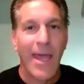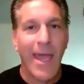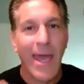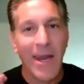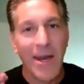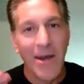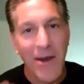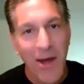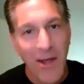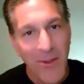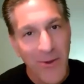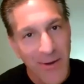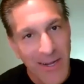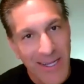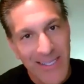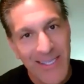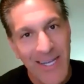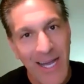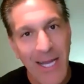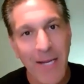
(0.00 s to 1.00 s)
And another
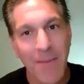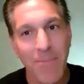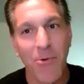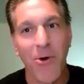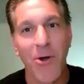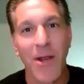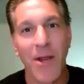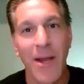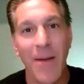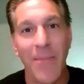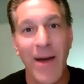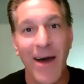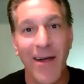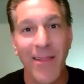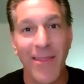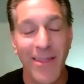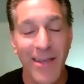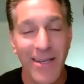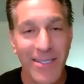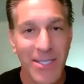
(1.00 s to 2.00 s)
exciting point
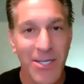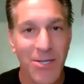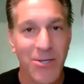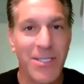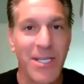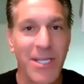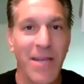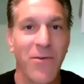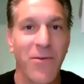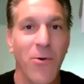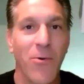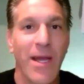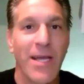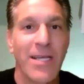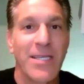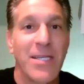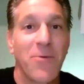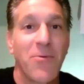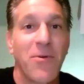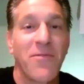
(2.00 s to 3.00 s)
about this year's giveaway
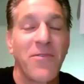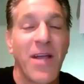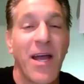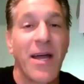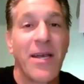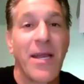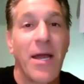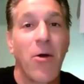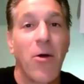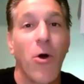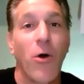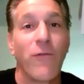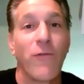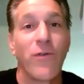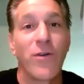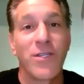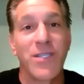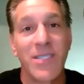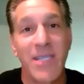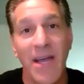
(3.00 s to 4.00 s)
is that we've got now
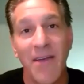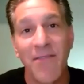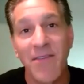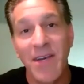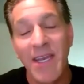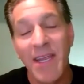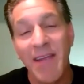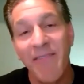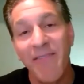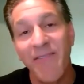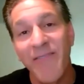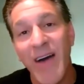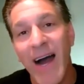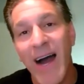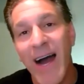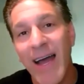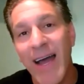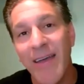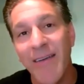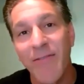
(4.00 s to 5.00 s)
over
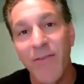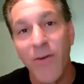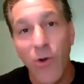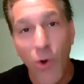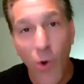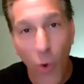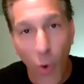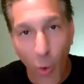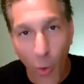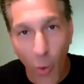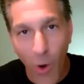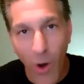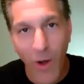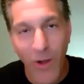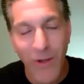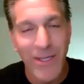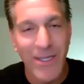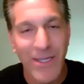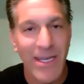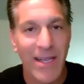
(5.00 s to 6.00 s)
75
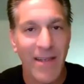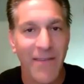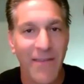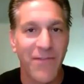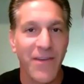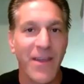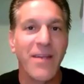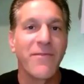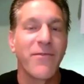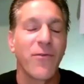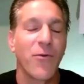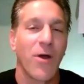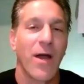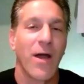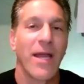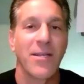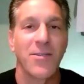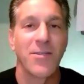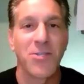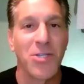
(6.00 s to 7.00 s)
quality fig
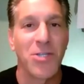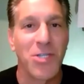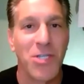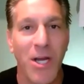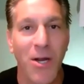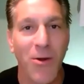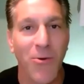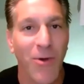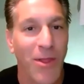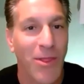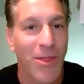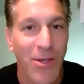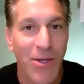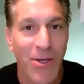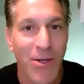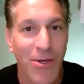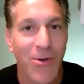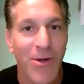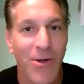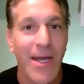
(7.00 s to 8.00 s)
varieties to share with
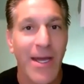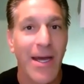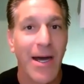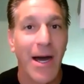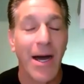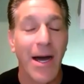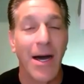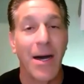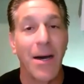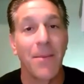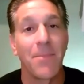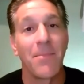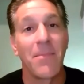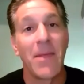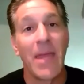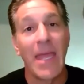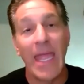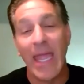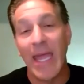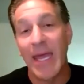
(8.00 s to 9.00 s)
you. Um,
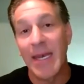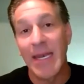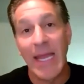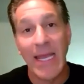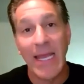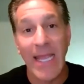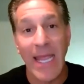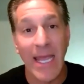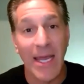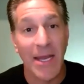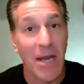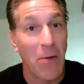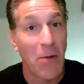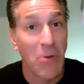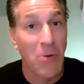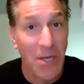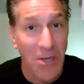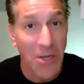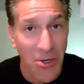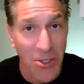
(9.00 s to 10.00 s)
and again,
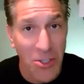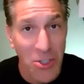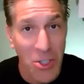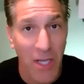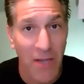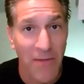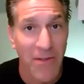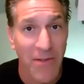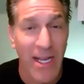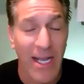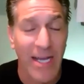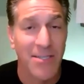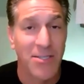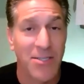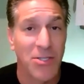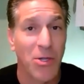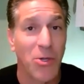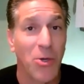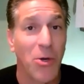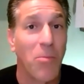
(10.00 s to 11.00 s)
we encourage all of you guys
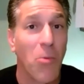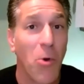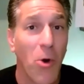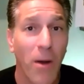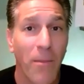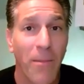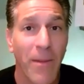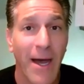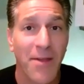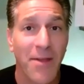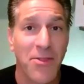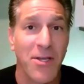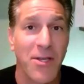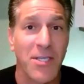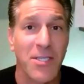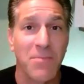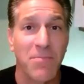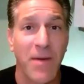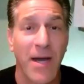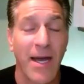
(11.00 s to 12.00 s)
to learn more about
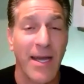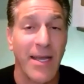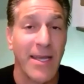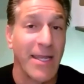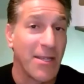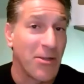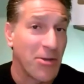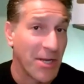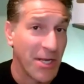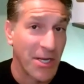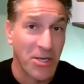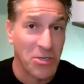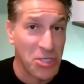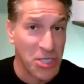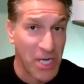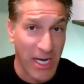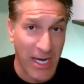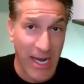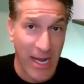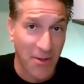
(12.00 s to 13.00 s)
this by you can
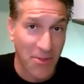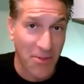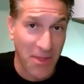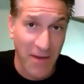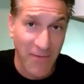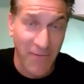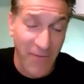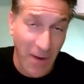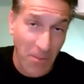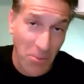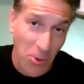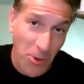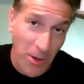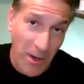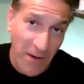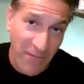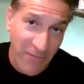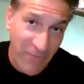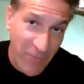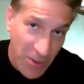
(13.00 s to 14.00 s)
check out the
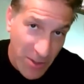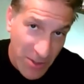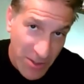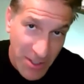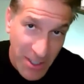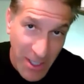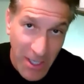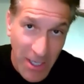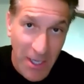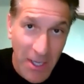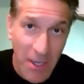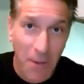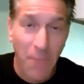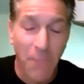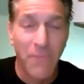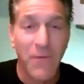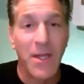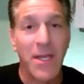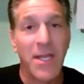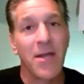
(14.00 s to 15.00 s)
February 1st
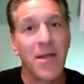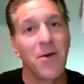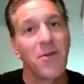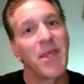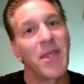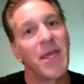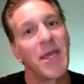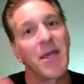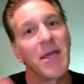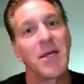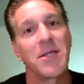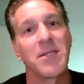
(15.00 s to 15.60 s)
video that